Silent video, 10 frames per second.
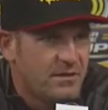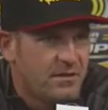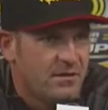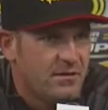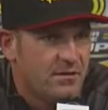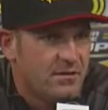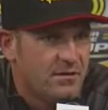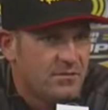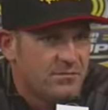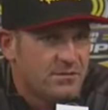
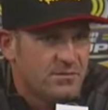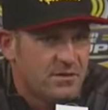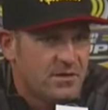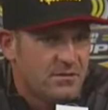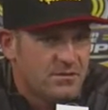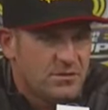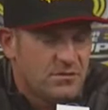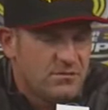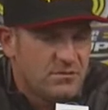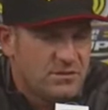you know, some of the others.
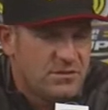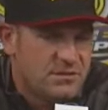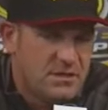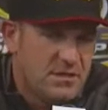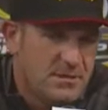So just